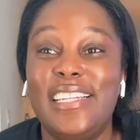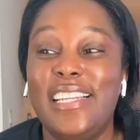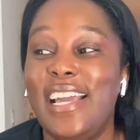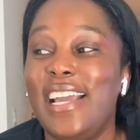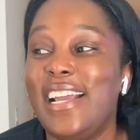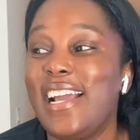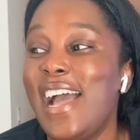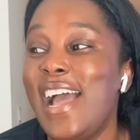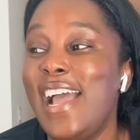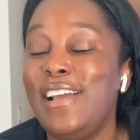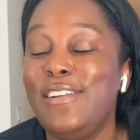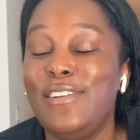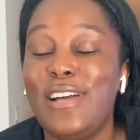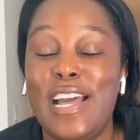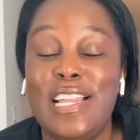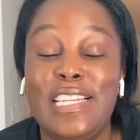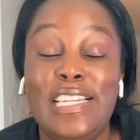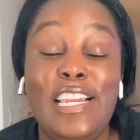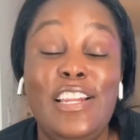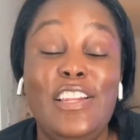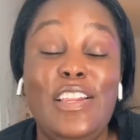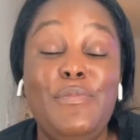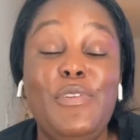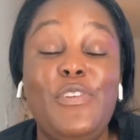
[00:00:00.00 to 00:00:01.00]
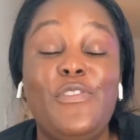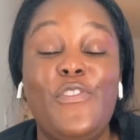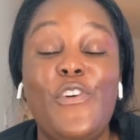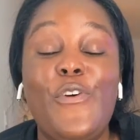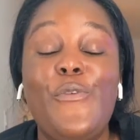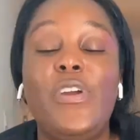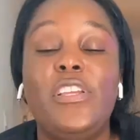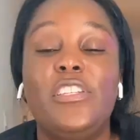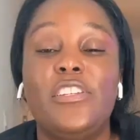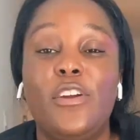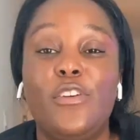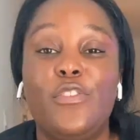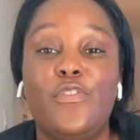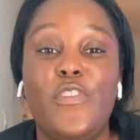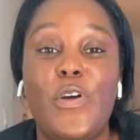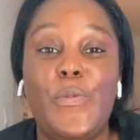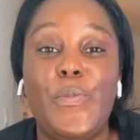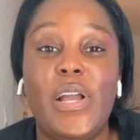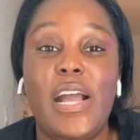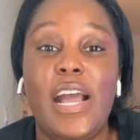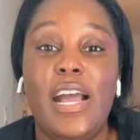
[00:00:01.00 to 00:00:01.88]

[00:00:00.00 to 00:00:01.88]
Like I, I literally before we started filming,